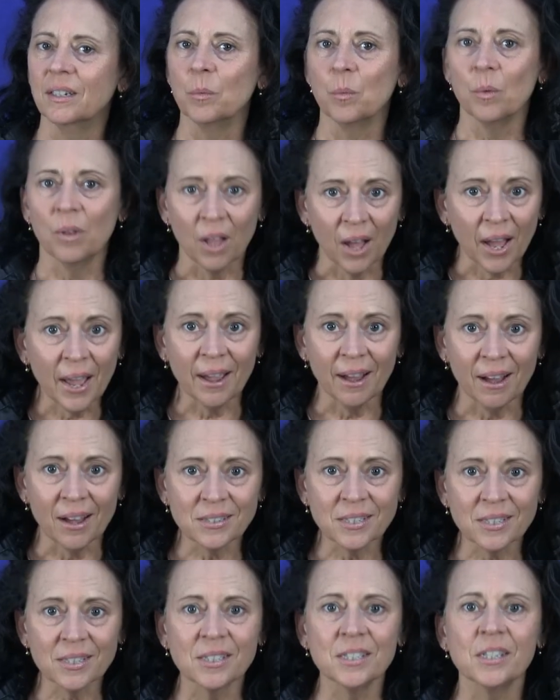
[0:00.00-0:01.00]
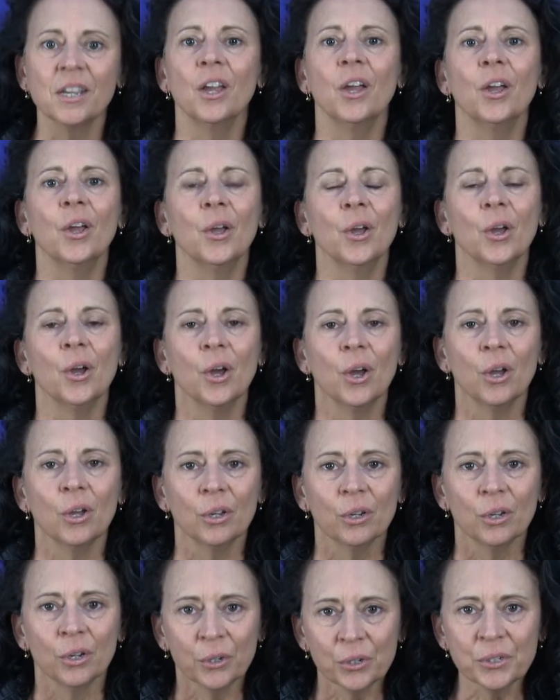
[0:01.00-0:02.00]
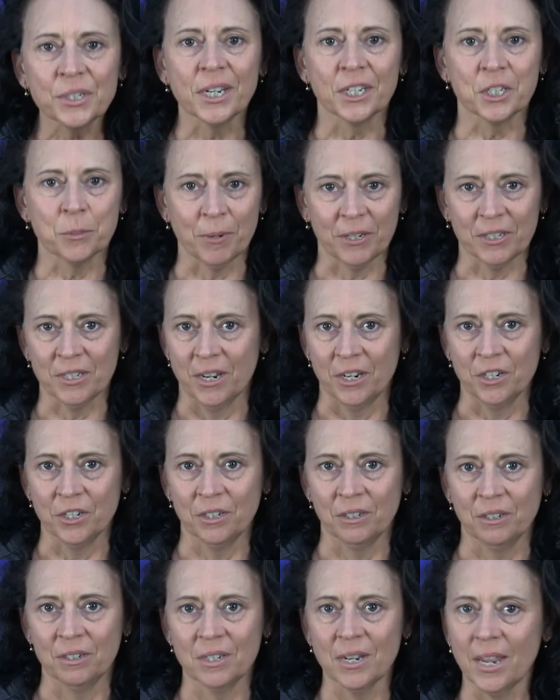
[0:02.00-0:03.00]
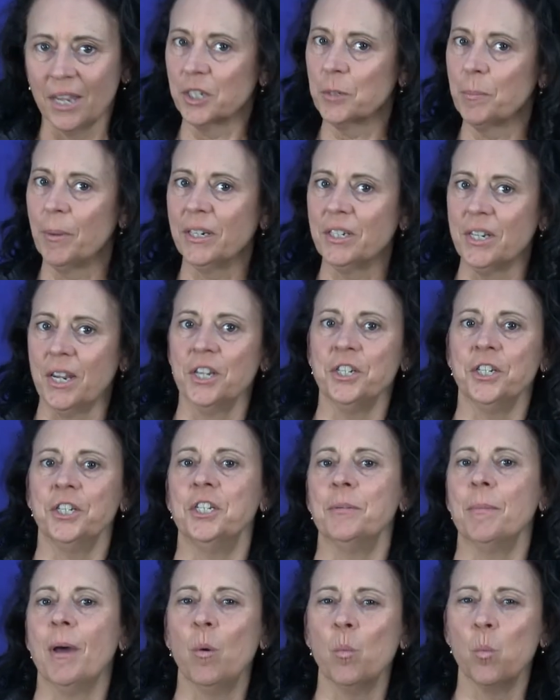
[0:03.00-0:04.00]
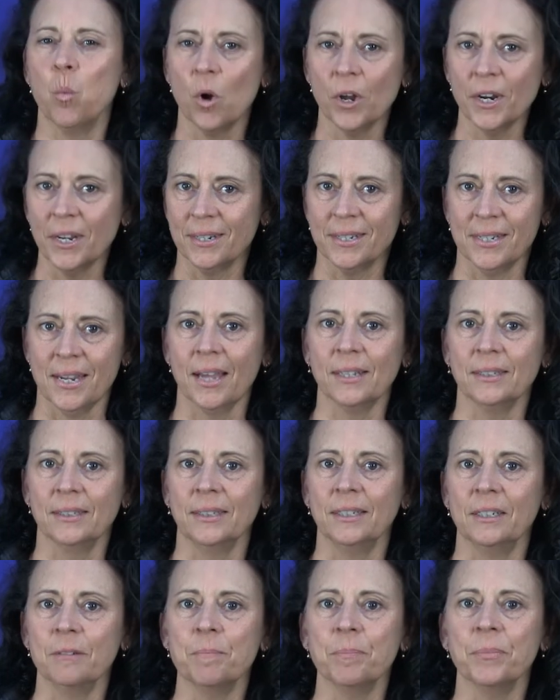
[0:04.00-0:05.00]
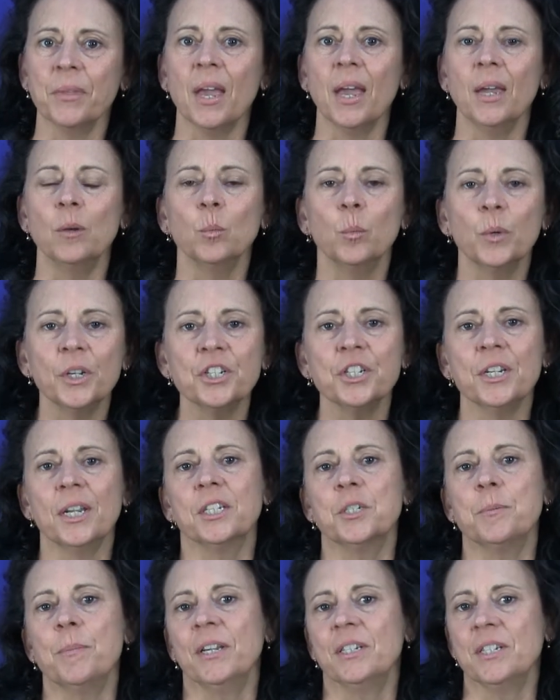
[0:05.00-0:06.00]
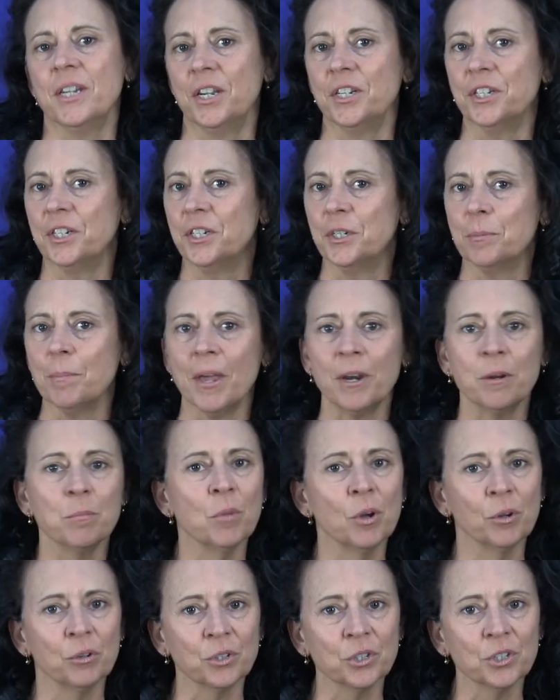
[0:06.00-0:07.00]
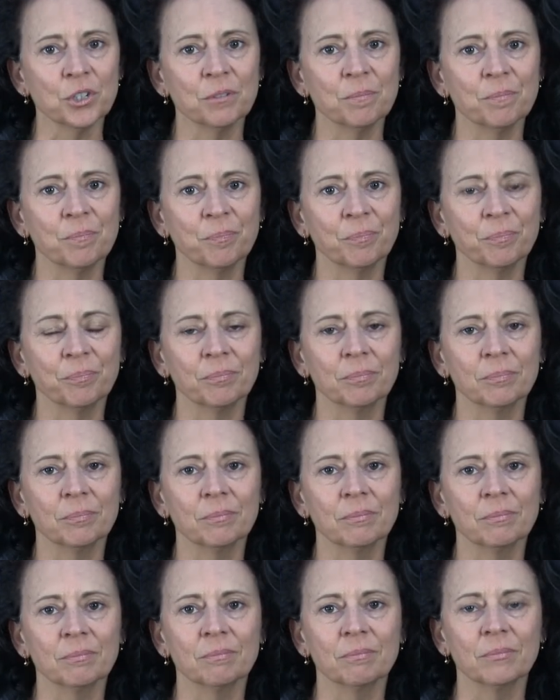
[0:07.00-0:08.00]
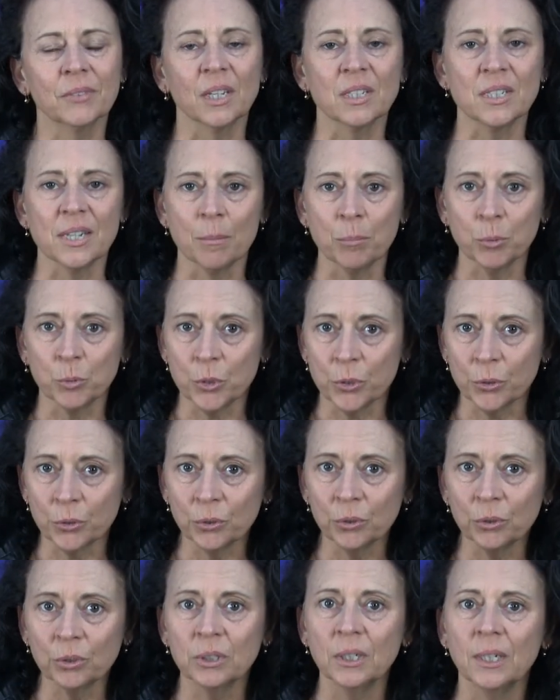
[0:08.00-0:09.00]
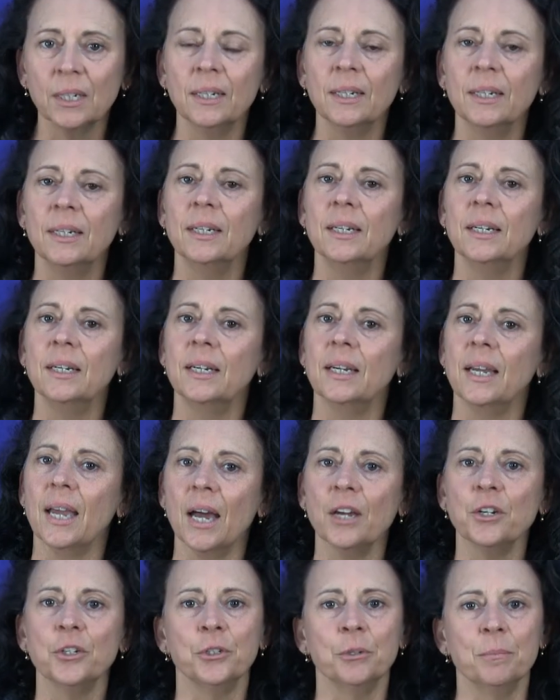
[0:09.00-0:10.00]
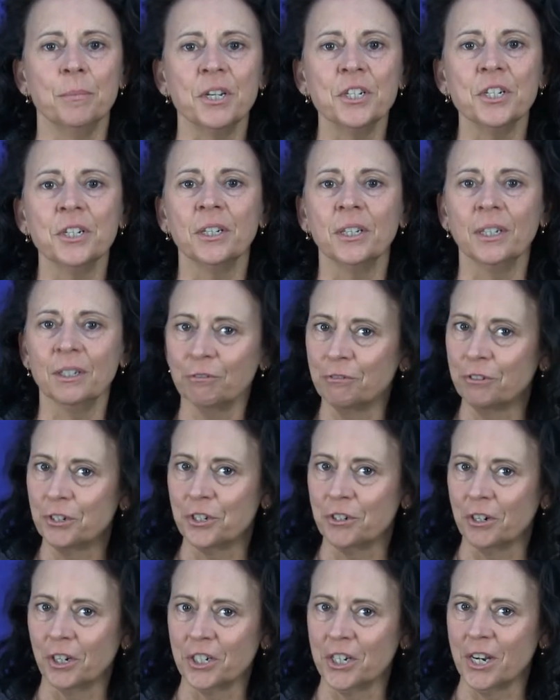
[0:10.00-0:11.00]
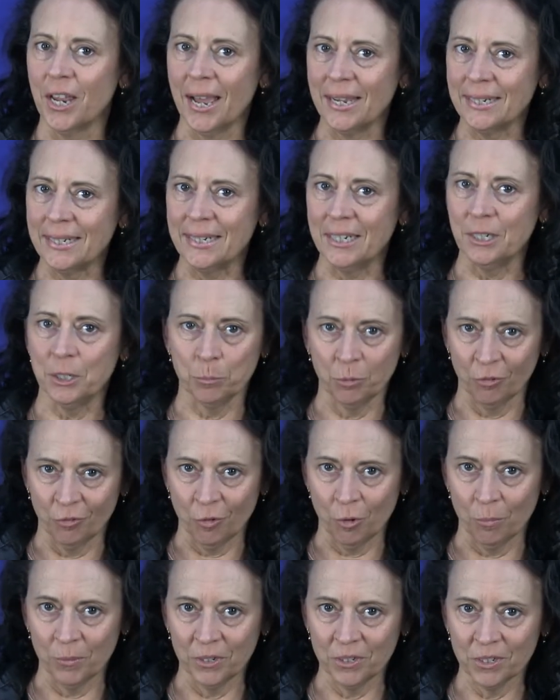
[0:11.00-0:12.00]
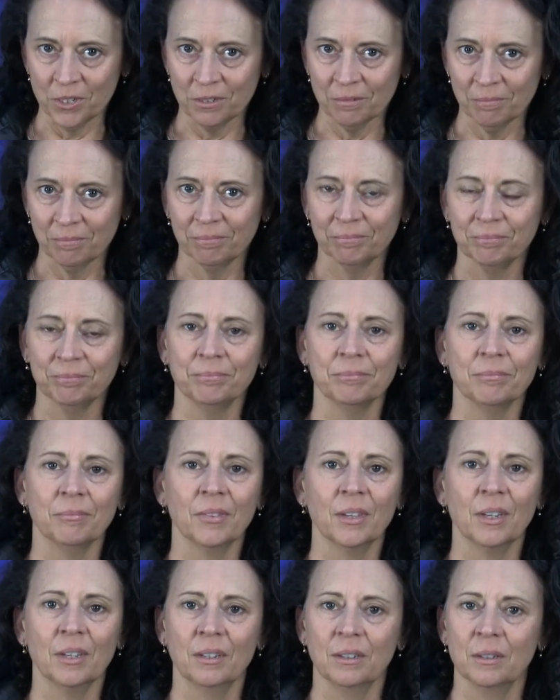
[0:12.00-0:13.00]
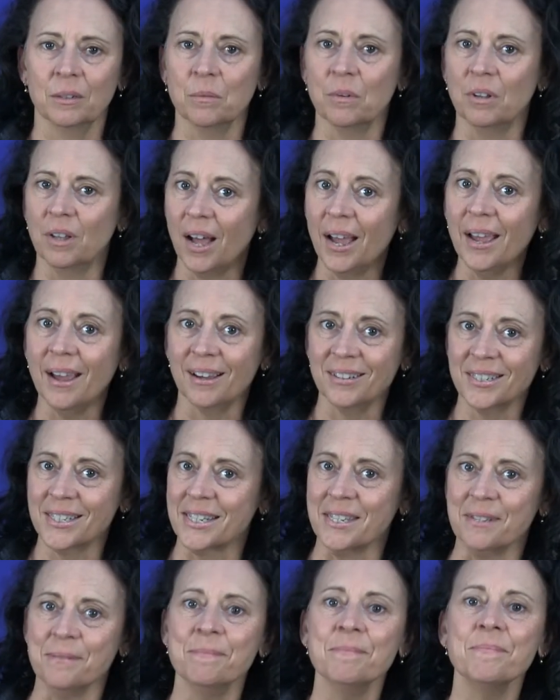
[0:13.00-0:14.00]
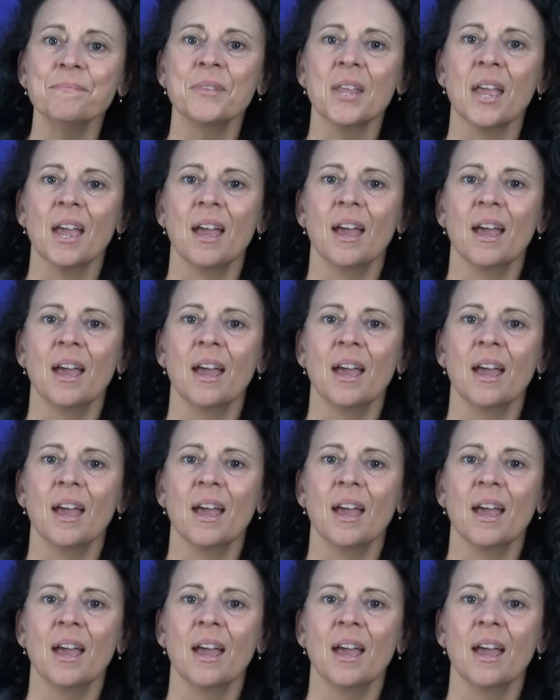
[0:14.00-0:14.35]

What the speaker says: Well, I asked, whose expectations? Expectations about what exactly? And which expectations matter most? Example two, how do you measure infrastructure asset performance? Well, I asked them,